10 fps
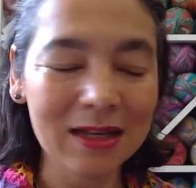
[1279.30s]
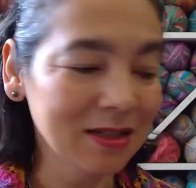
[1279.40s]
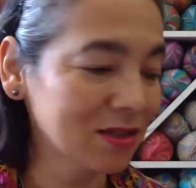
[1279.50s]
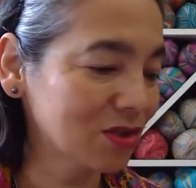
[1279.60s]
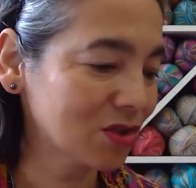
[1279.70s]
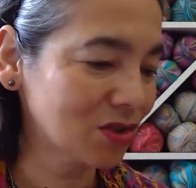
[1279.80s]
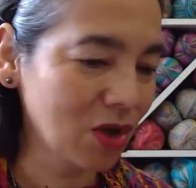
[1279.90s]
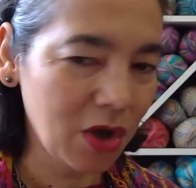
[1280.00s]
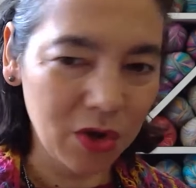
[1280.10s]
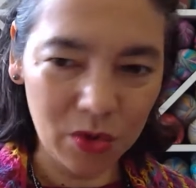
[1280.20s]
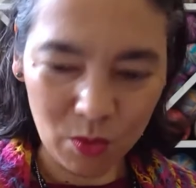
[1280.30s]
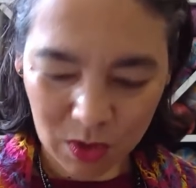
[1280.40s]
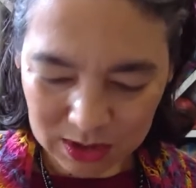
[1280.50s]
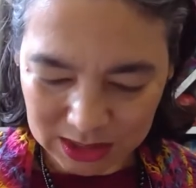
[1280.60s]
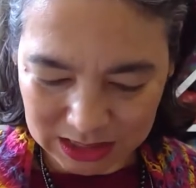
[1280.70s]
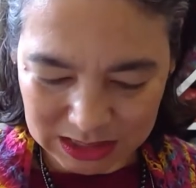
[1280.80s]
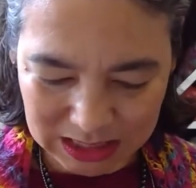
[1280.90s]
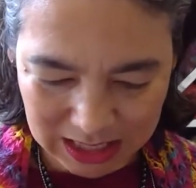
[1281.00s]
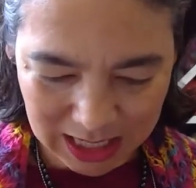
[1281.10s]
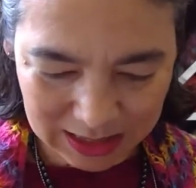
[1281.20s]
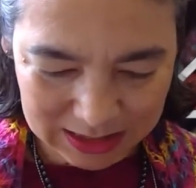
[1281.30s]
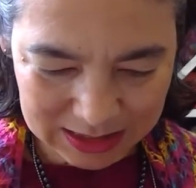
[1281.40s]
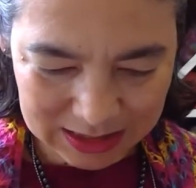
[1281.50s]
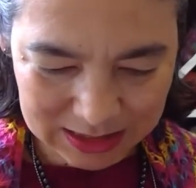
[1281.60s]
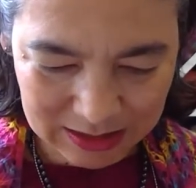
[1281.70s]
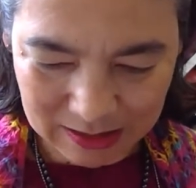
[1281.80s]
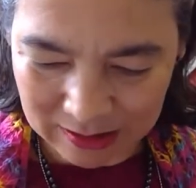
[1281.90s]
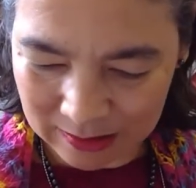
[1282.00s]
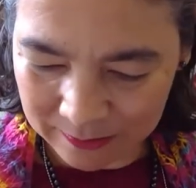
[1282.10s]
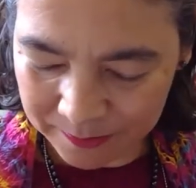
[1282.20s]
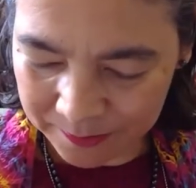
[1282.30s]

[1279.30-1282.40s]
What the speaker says: So what's next? Oh